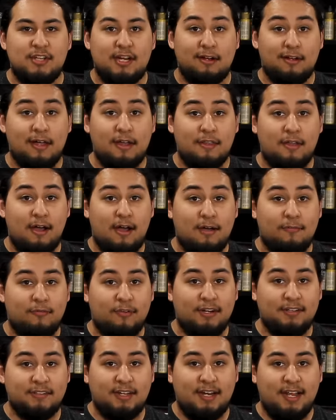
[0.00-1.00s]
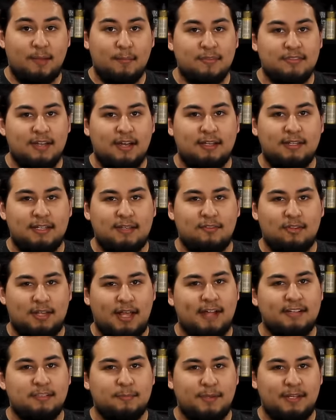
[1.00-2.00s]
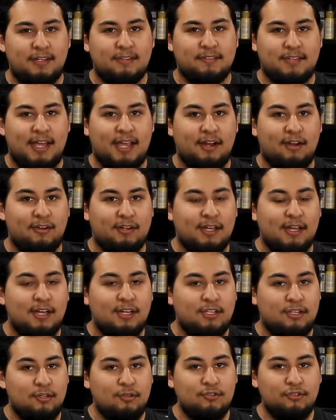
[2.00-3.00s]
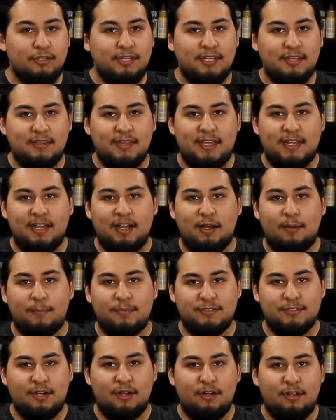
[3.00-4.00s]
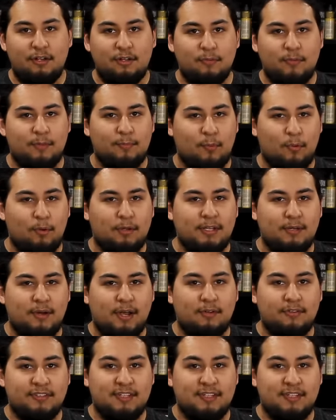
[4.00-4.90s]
and a lot of the offerings on Amazon leave a lot to be desired. Usually, they come dull, with poorly ground